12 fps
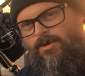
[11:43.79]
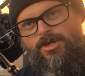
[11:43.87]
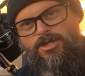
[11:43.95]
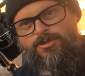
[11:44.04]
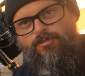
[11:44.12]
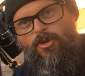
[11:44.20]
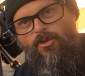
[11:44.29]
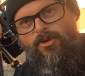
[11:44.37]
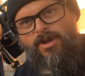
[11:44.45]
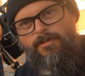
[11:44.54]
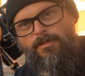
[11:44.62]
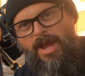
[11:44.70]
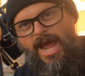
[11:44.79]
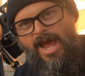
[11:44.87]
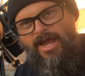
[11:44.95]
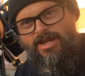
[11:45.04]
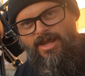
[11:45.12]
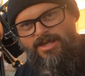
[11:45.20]
was pouring
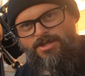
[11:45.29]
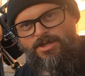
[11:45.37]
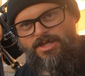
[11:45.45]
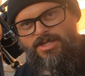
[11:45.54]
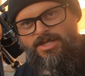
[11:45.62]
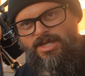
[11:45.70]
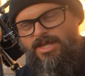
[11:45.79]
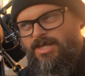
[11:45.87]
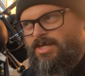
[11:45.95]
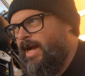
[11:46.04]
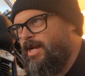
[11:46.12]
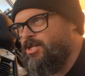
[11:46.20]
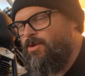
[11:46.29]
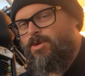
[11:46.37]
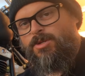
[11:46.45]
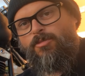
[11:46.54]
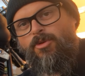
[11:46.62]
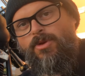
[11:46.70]
bad, as you can see. Actually, it
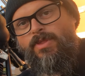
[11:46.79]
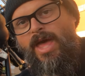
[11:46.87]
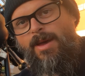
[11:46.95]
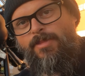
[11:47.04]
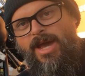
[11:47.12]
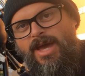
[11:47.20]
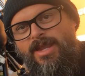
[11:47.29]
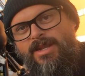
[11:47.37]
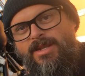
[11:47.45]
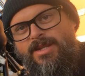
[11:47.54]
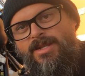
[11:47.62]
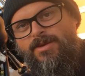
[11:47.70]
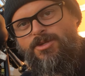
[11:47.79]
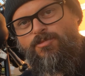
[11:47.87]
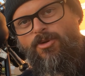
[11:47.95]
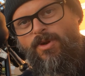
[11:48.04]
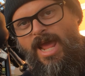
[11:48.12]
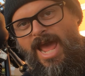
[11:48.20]
wasn't pouring that bad. It was
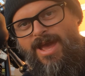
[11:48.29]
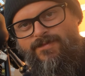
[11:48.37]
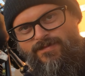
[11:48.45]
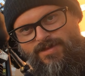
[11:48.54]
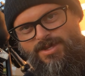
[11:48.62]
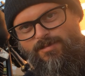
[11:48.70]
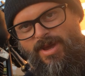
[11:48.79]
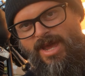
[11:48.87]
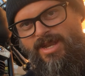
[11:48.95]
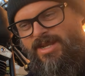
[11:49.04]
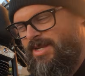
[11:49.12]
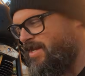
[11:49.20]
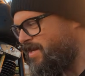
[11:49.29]
pouring half this bad.